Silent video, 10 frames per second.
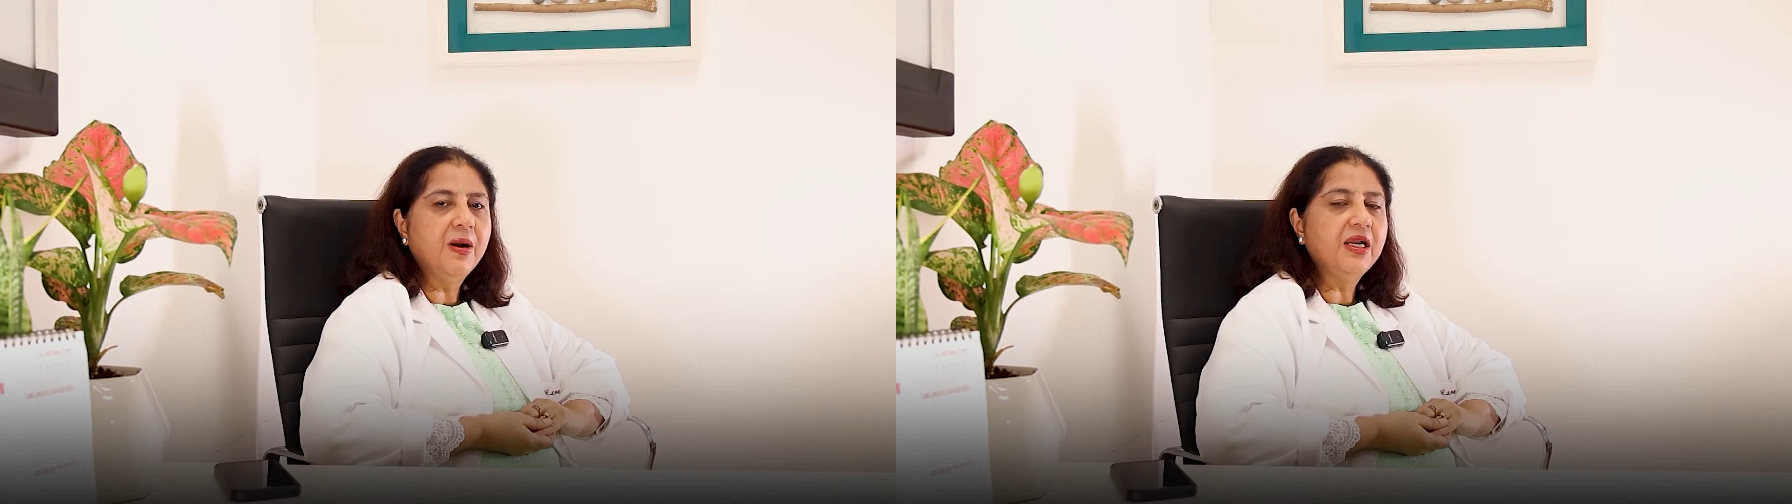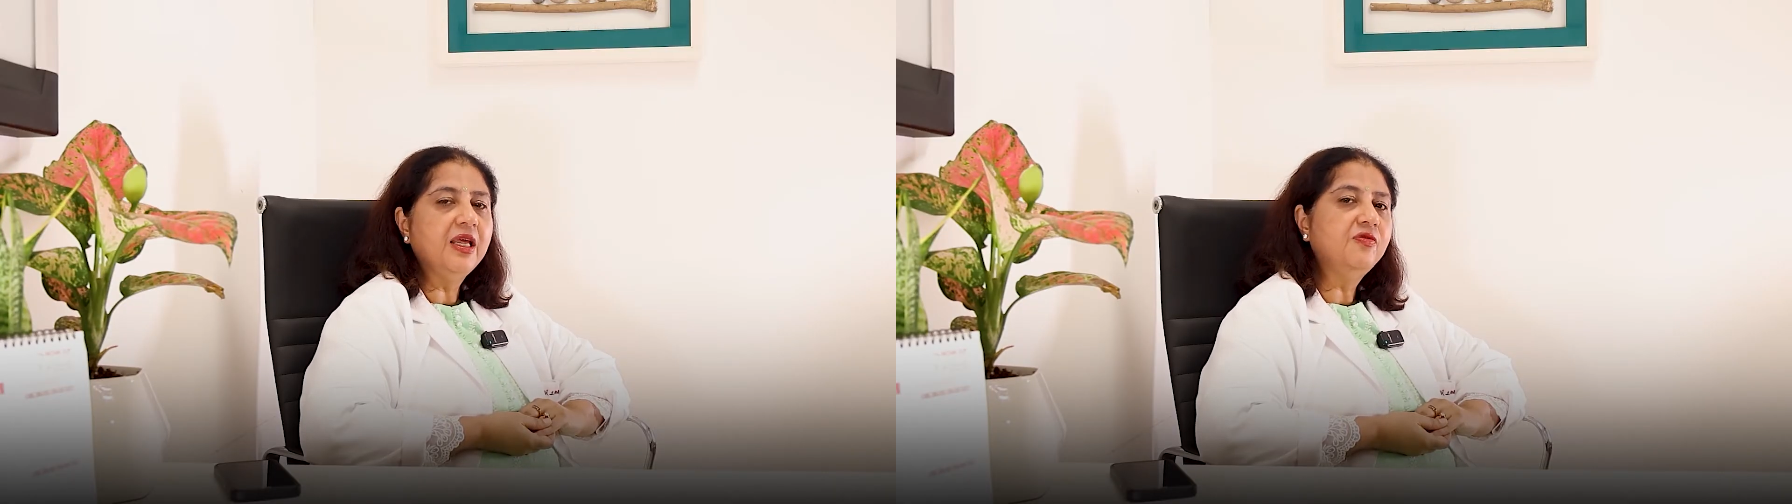
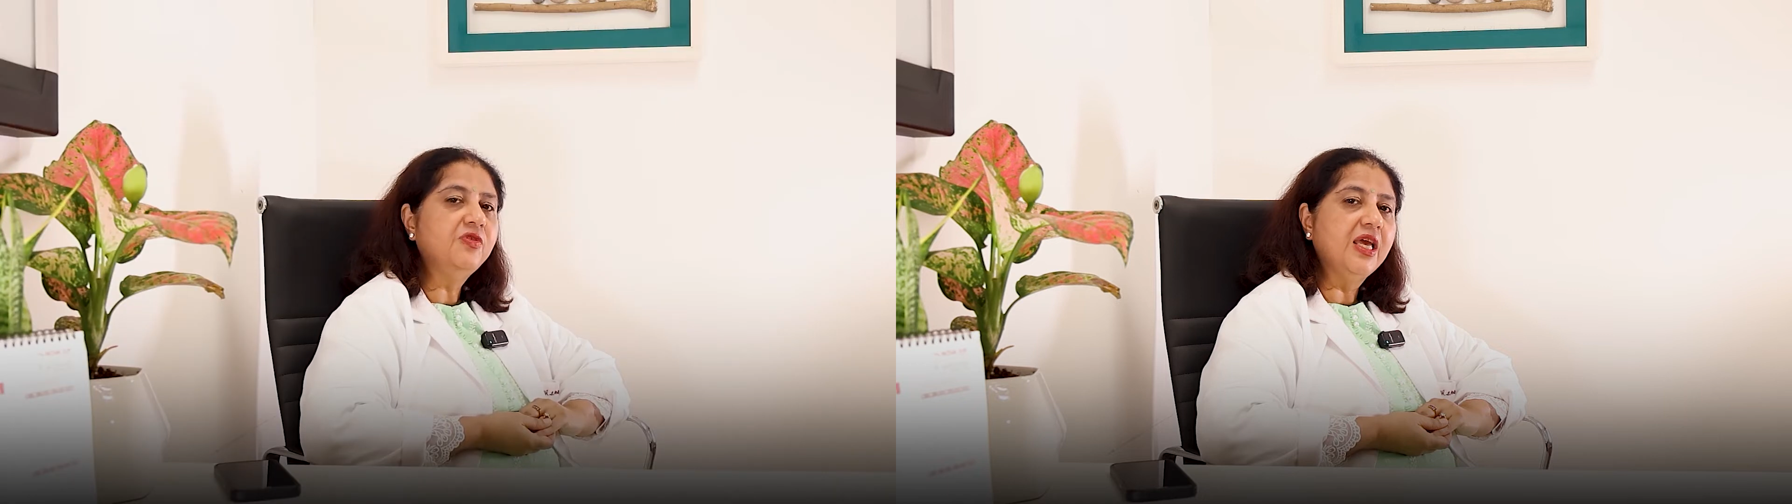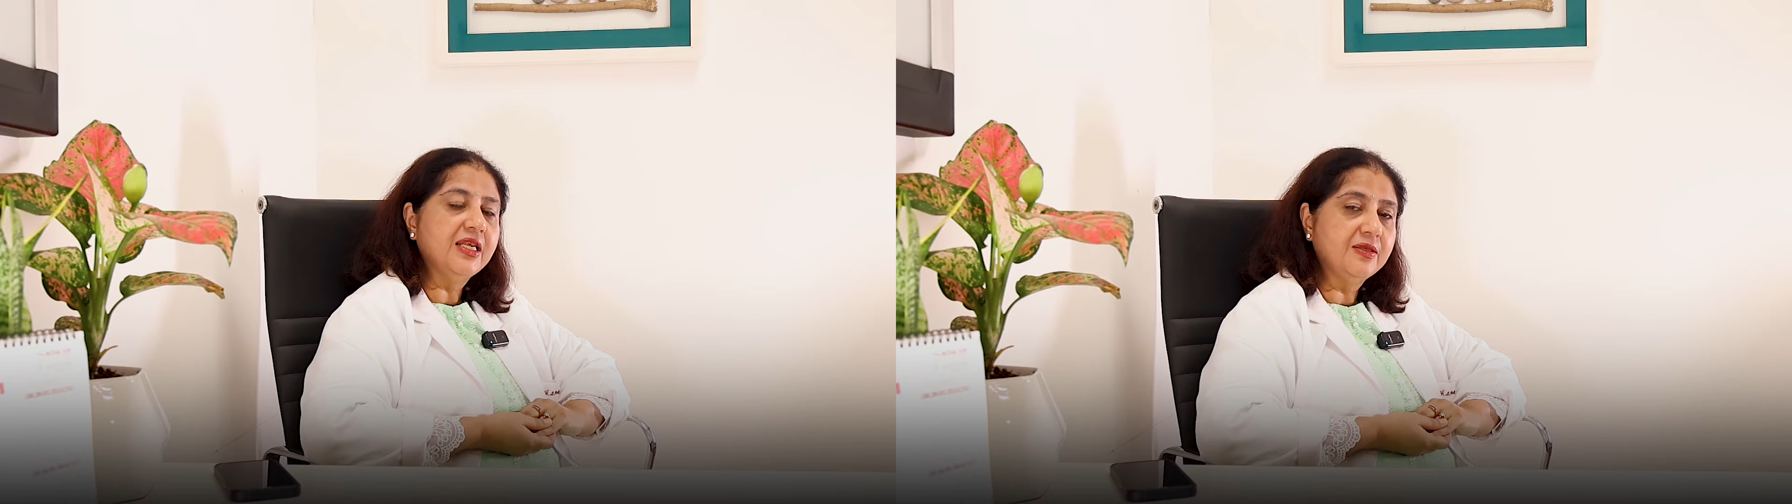But if
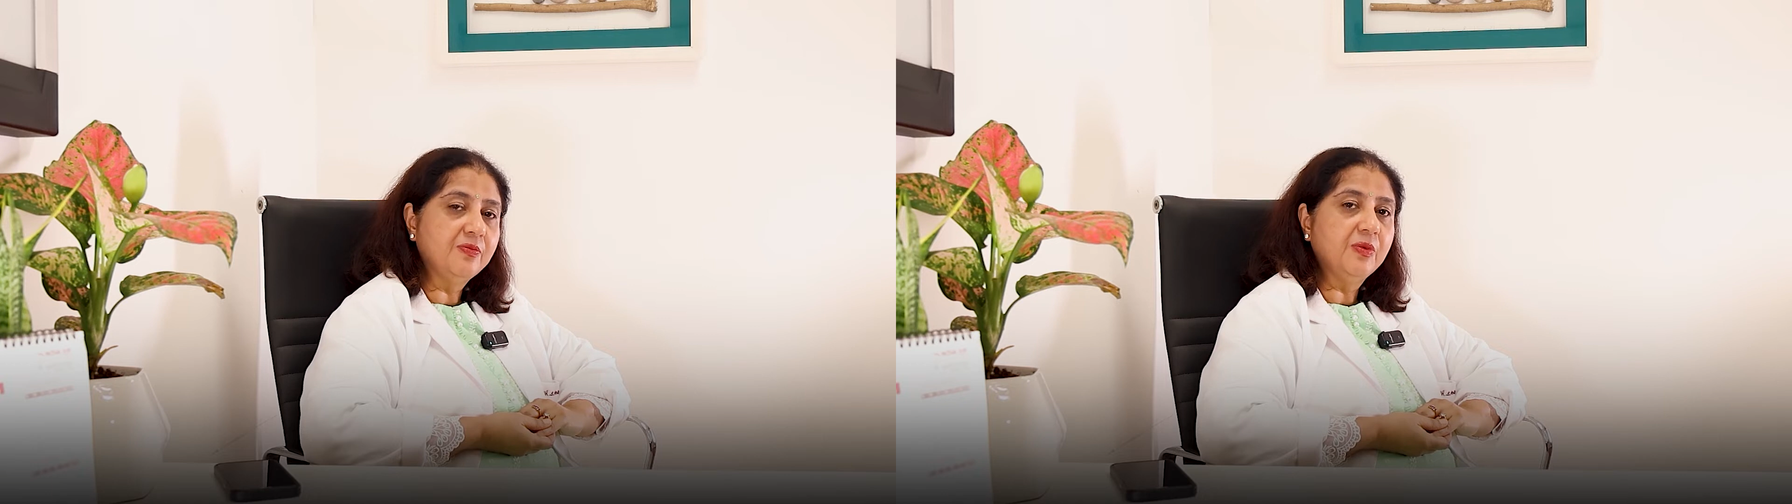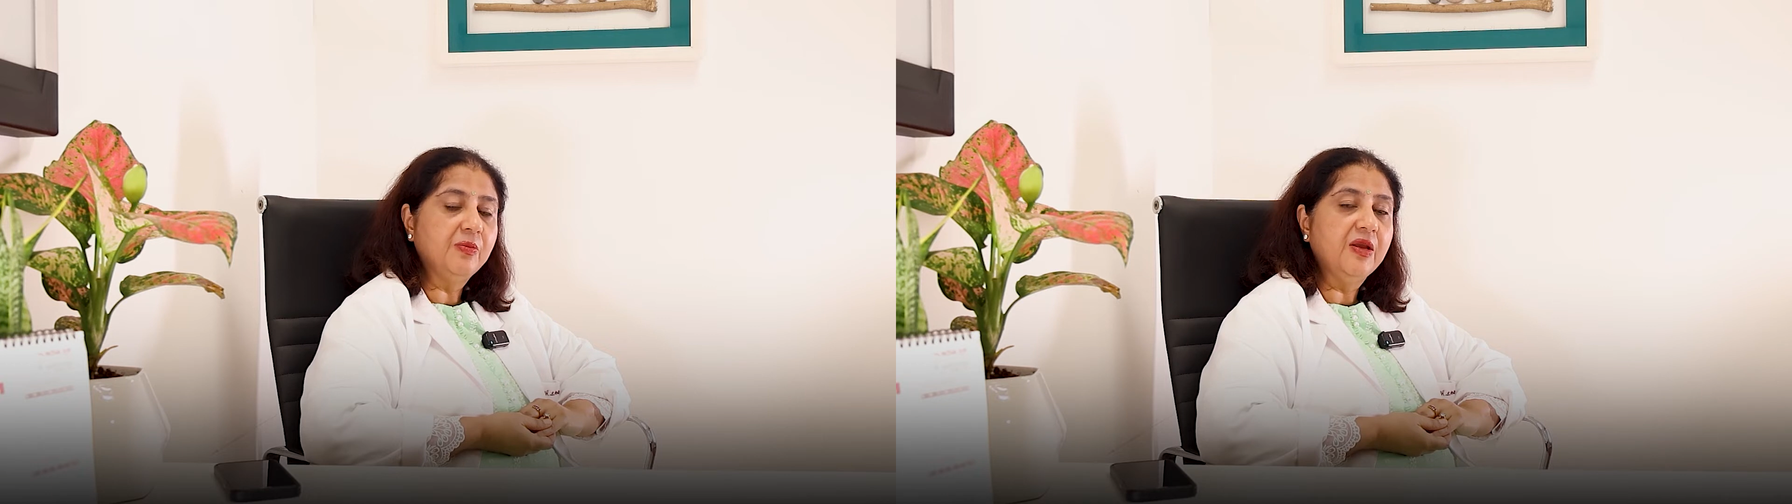yes,
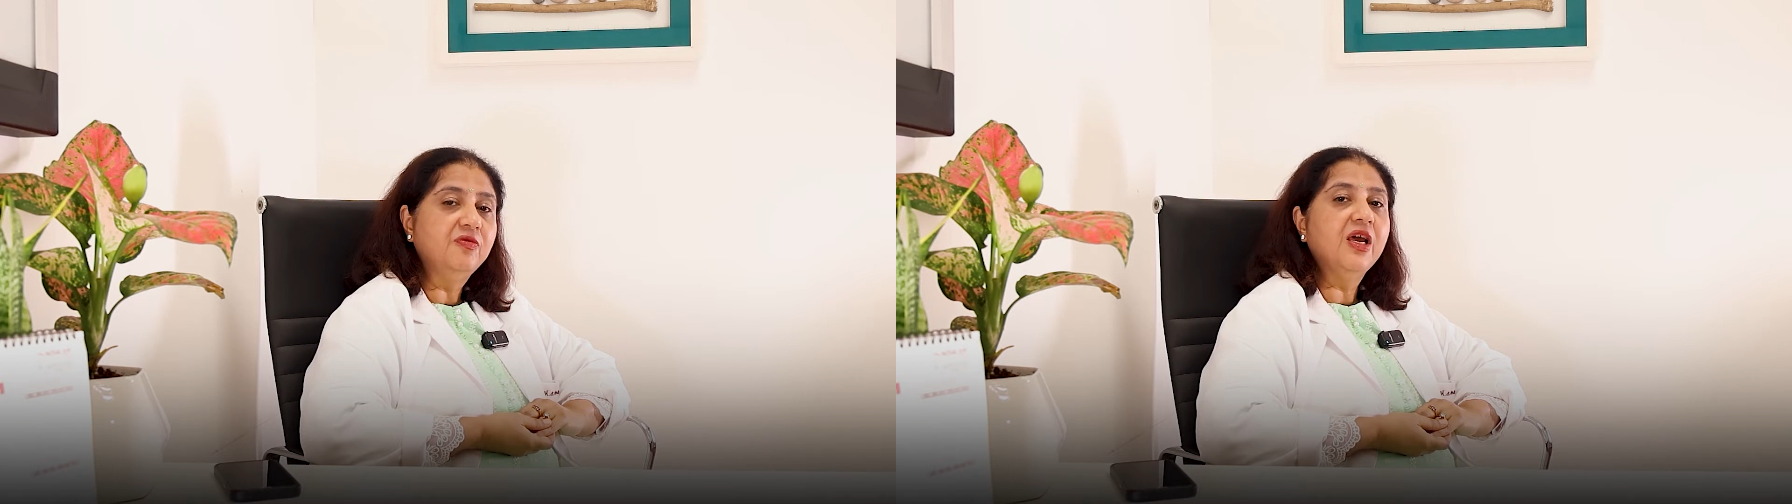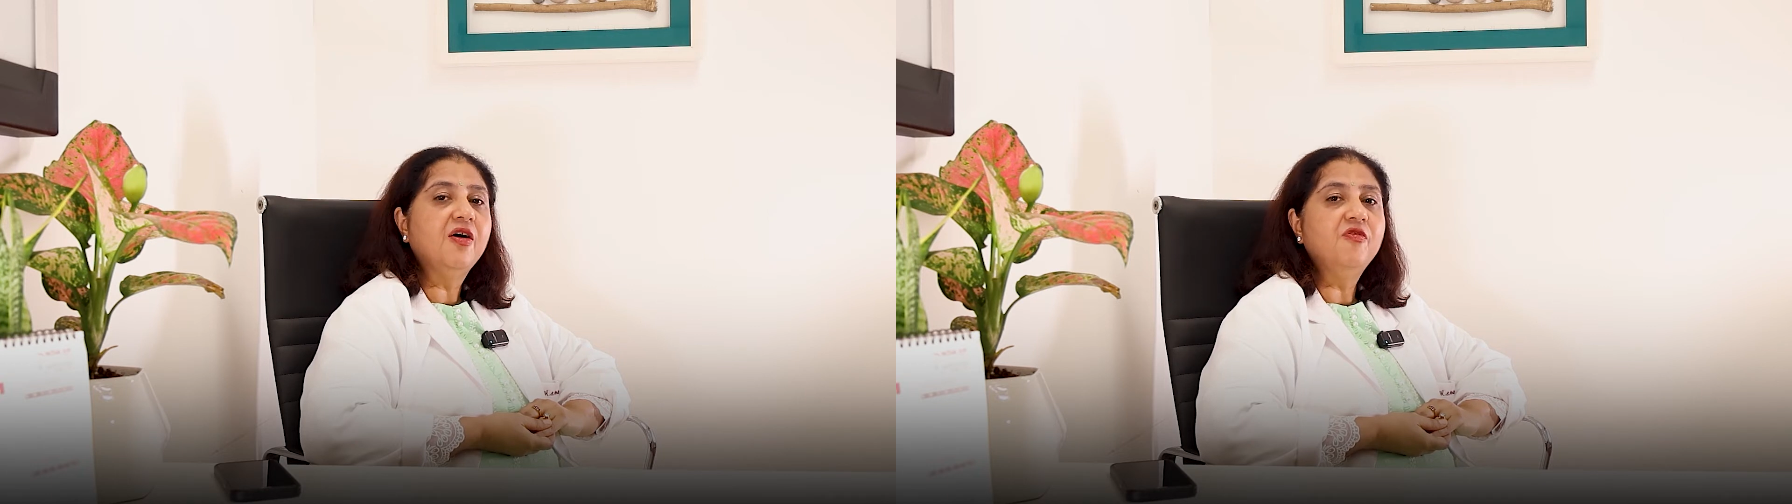
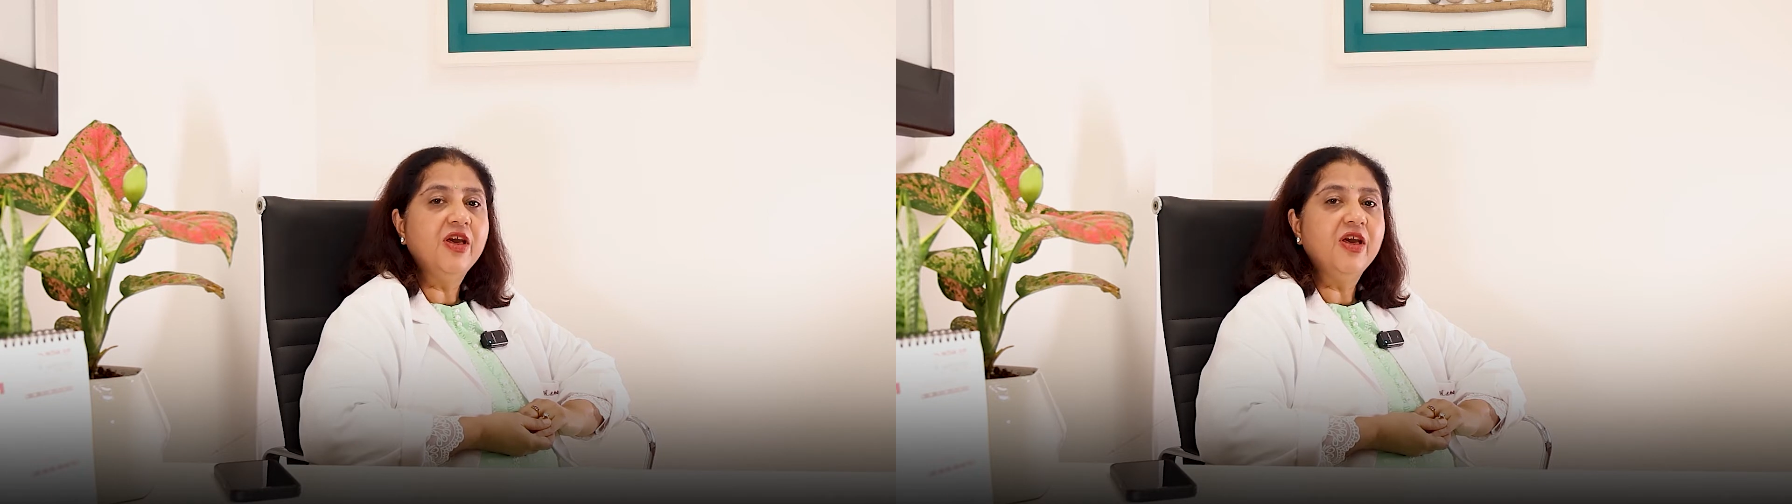if they have